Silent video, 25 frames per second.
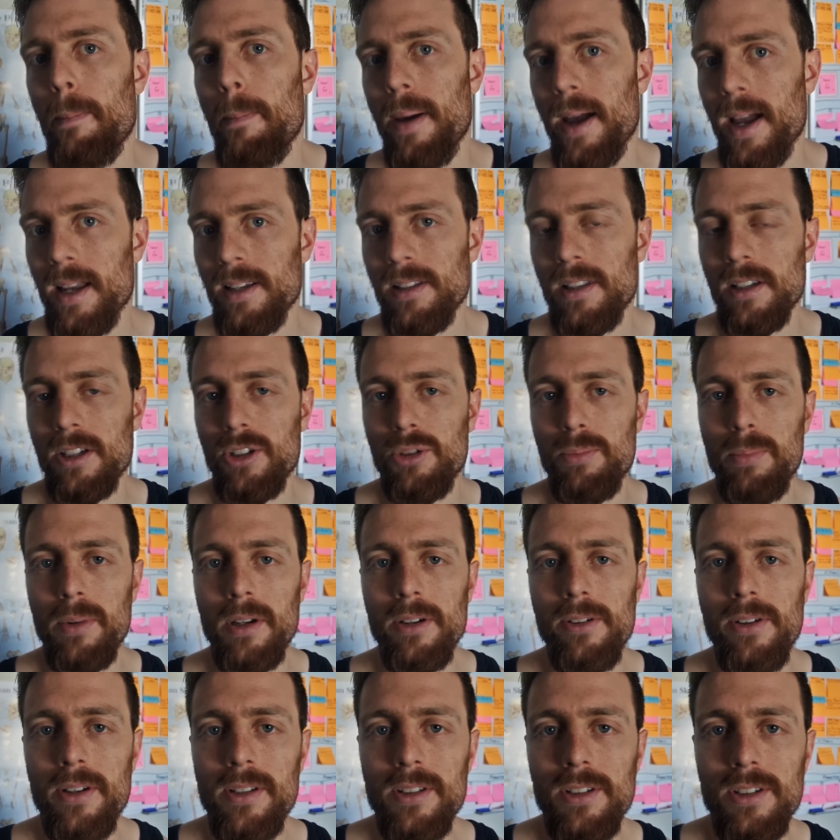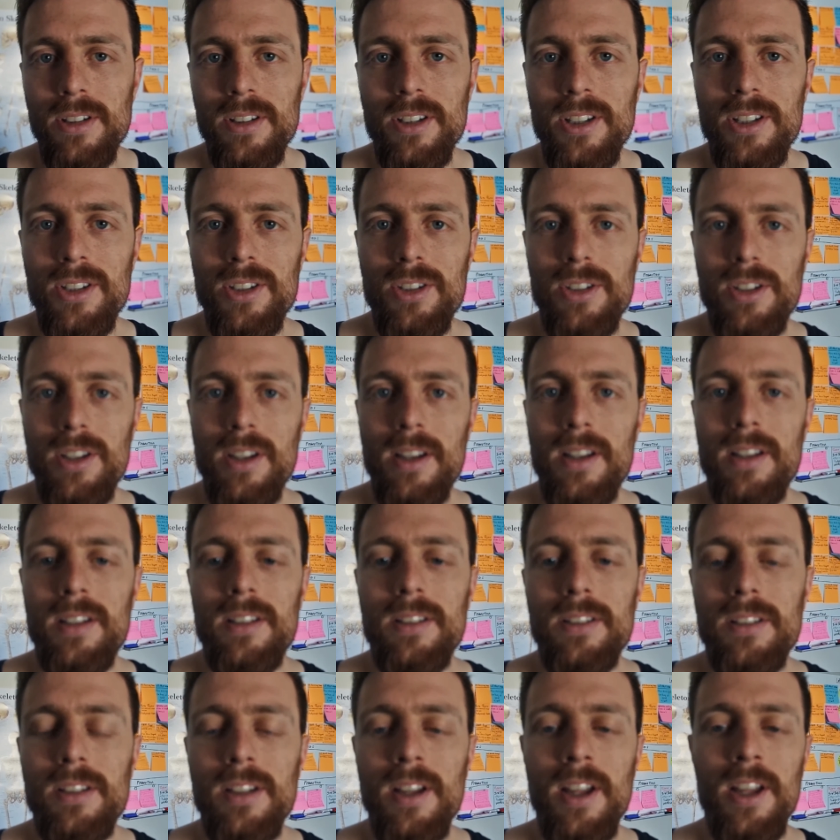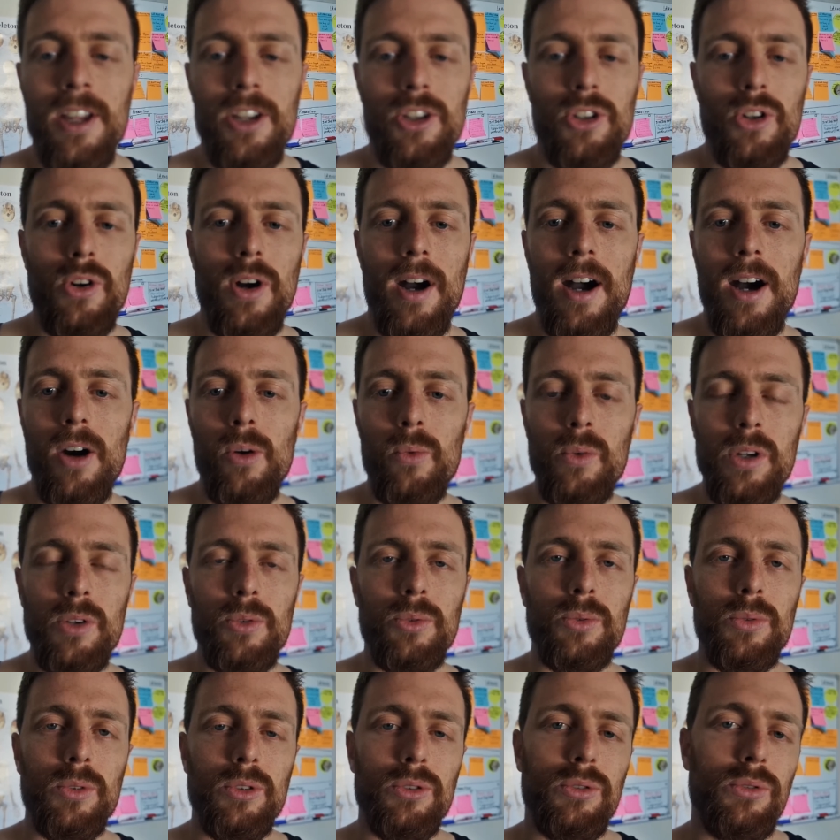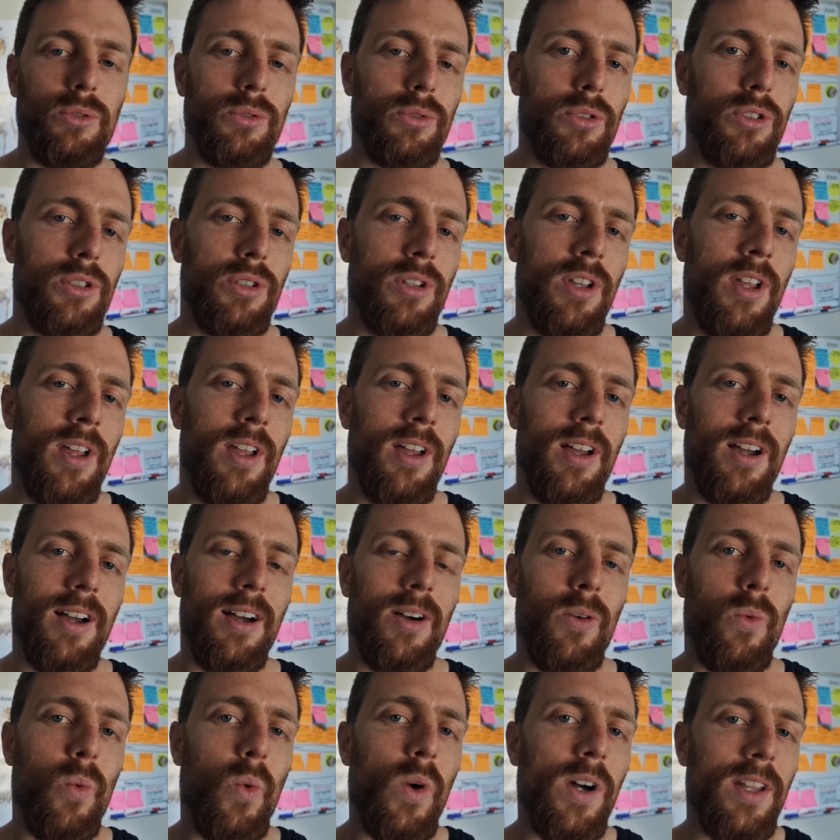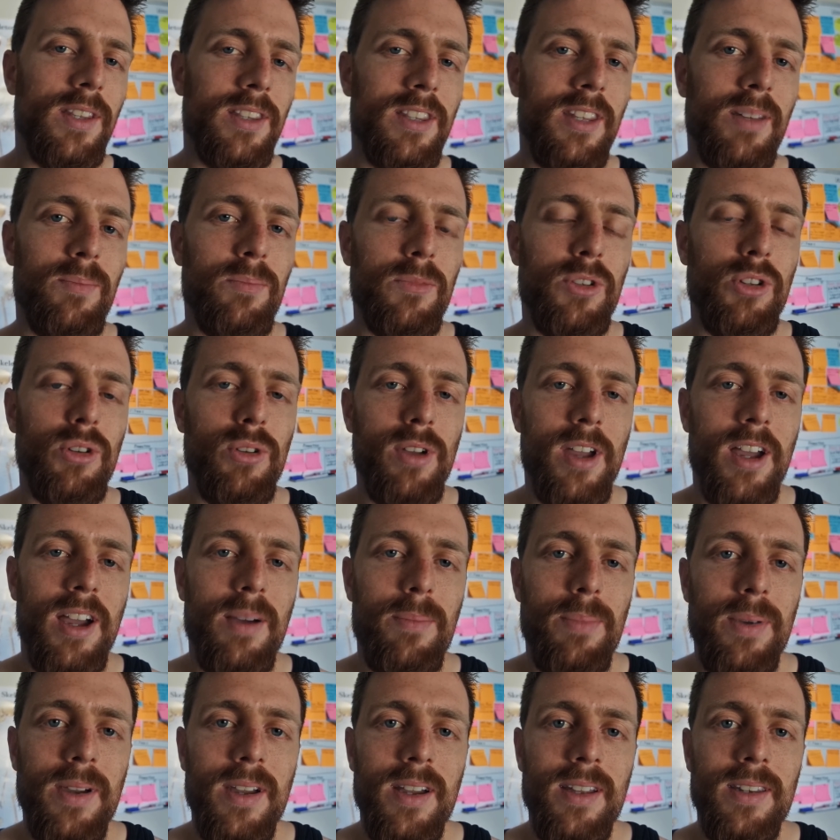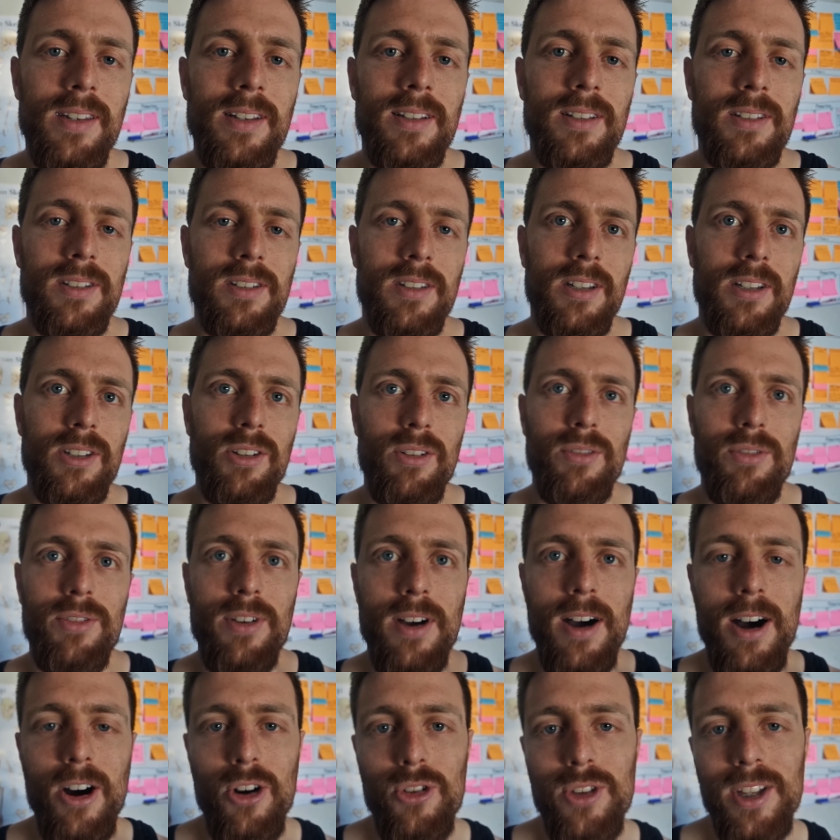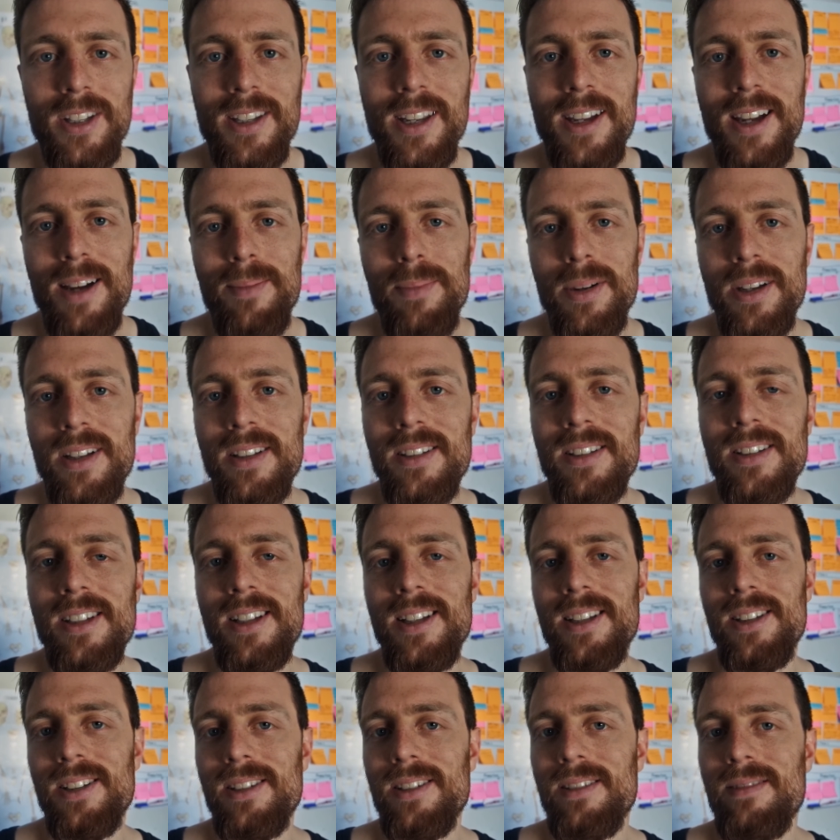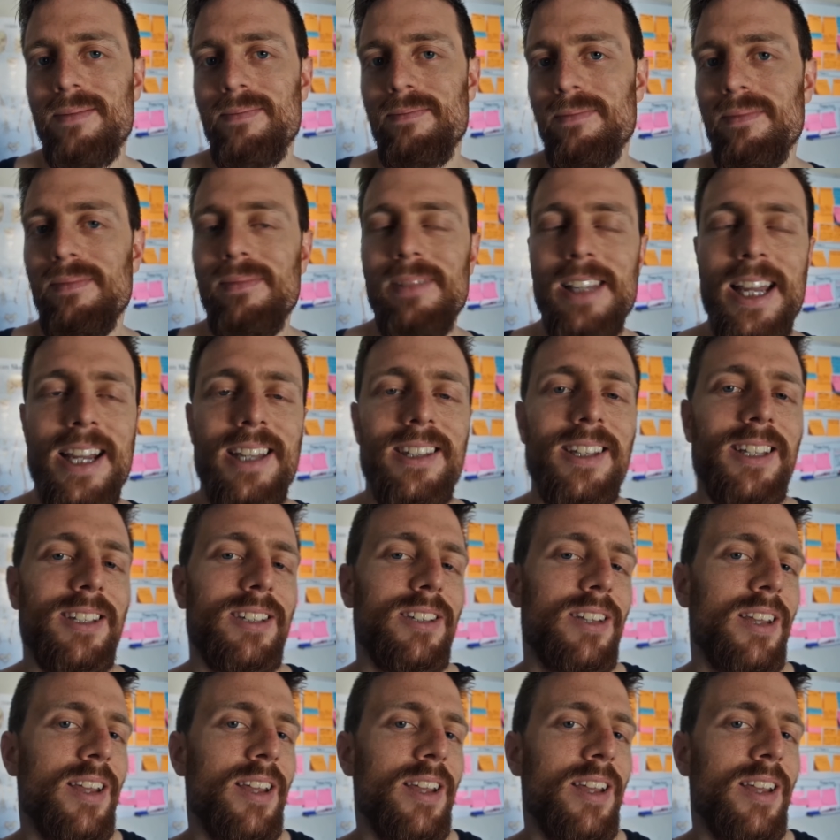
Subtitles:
past experiences and, you know, how we would want them to happen instead of how that happened, like